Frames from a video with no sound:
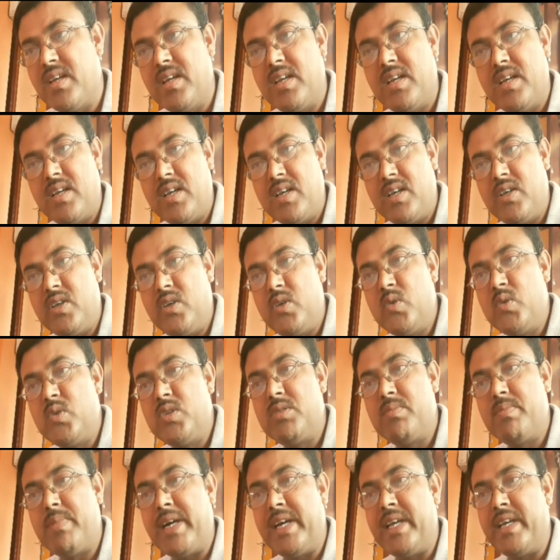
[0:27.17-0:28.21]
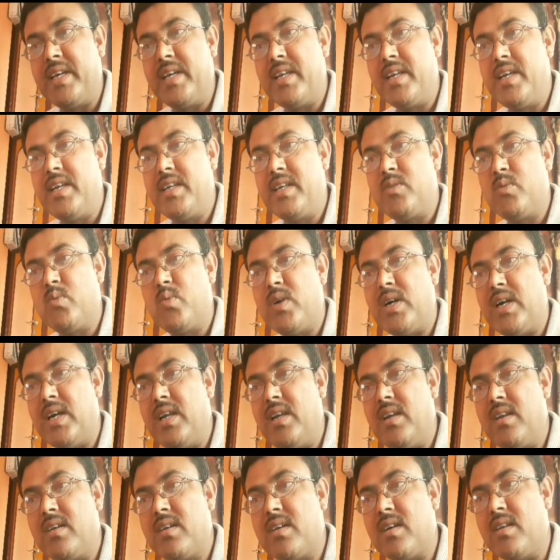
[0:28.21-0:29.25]
Use buying rate while
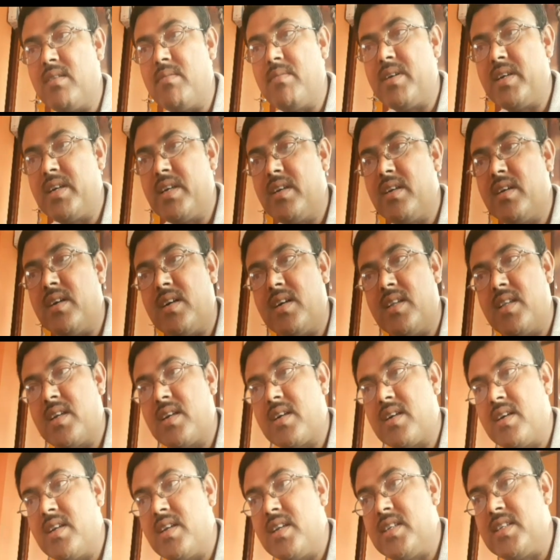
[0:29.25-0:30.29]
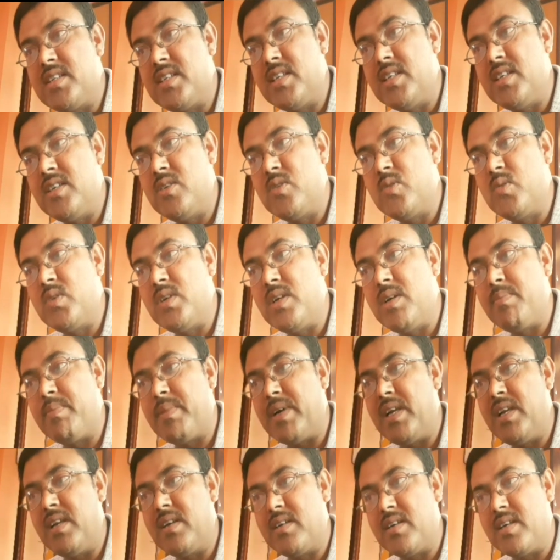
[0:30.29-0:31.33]
converting other currency into Nepali
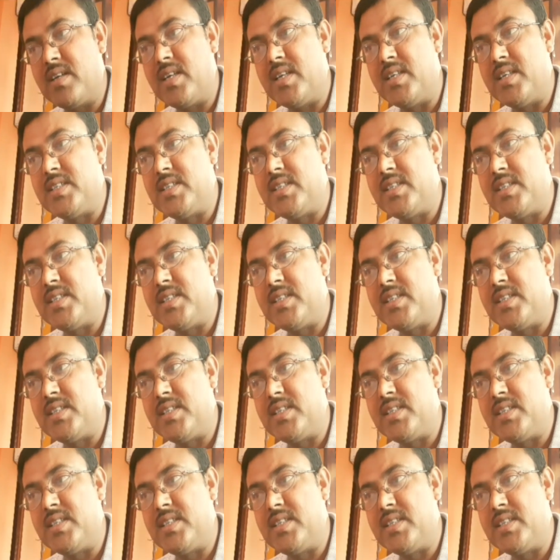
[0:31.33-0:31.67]
currency,